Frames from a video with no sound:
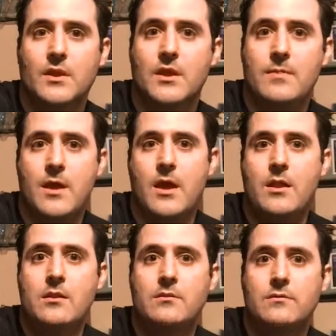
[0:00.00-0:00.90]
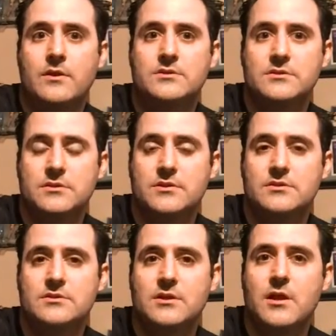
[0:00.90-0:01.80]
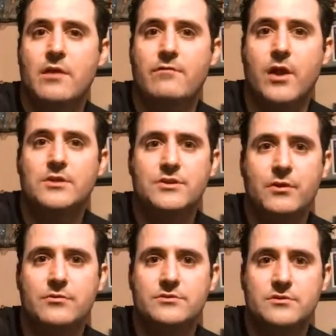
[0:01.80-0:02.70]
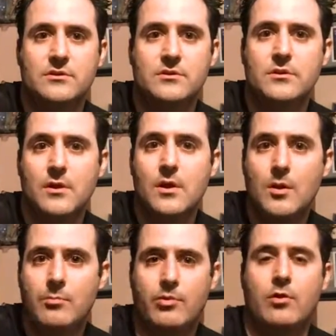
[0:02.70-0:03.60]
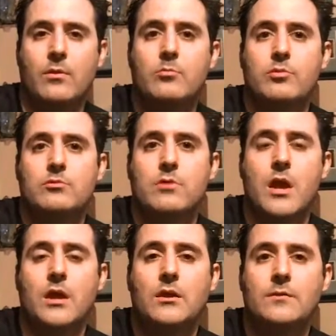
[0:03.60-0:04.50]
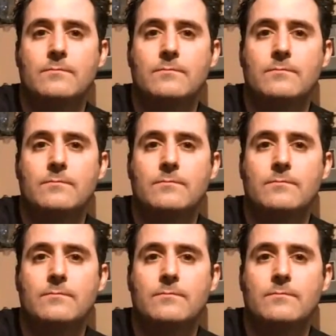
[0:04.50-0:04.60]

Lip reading: And then this is the cover I chose to put on the Blu-ray.